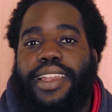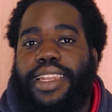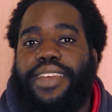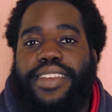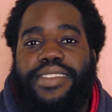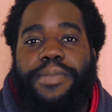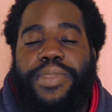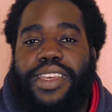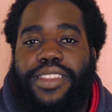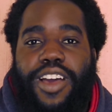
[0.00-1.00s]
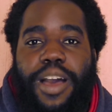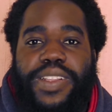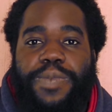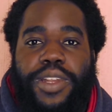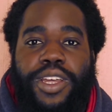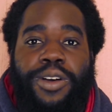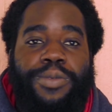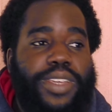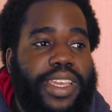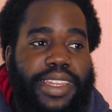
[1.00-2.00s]
leaving something in the comments
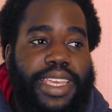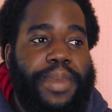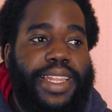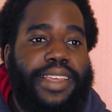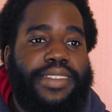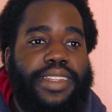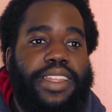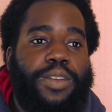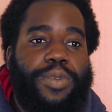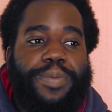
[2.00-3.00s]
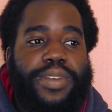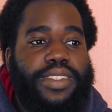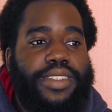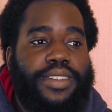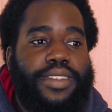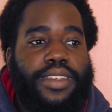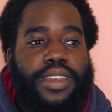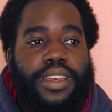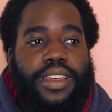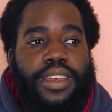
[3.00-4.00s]
below. You can email us at
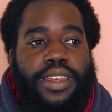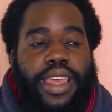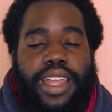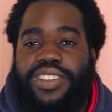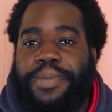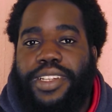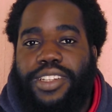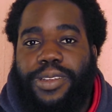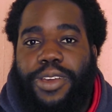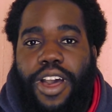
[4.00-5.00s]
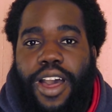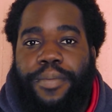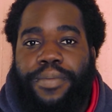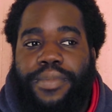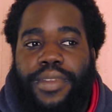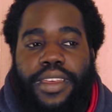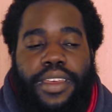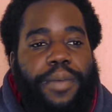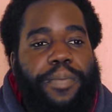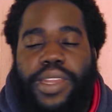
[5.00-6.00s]
netobrobusiness@gmail.com.
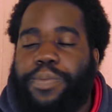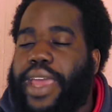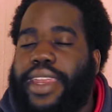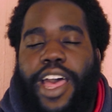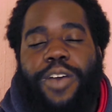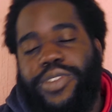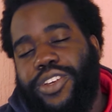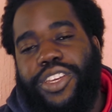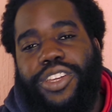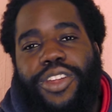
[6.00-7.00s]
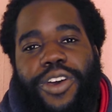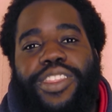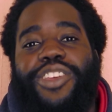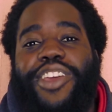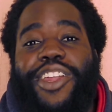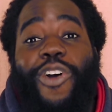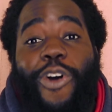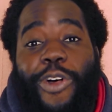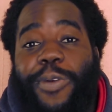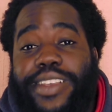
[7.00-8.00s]
But by now, I'm sure you know that you can
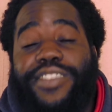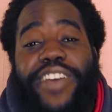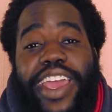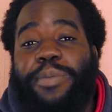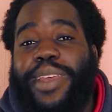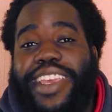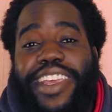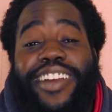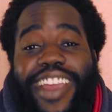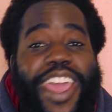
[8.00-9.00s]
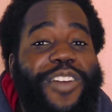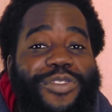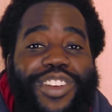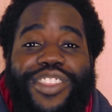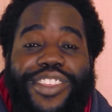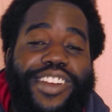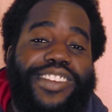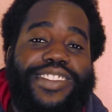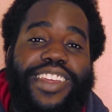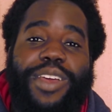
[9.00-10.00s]
always find me here every
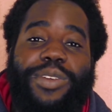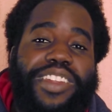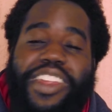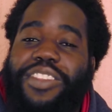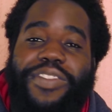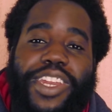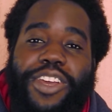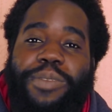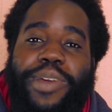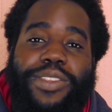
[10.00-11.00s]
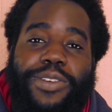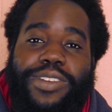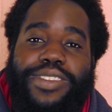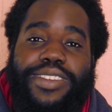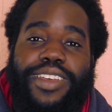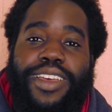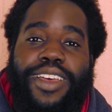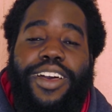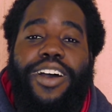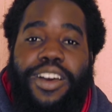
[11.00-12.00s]
Thursday with another video on my thoughts
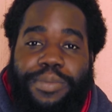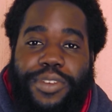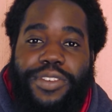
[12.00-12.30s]
on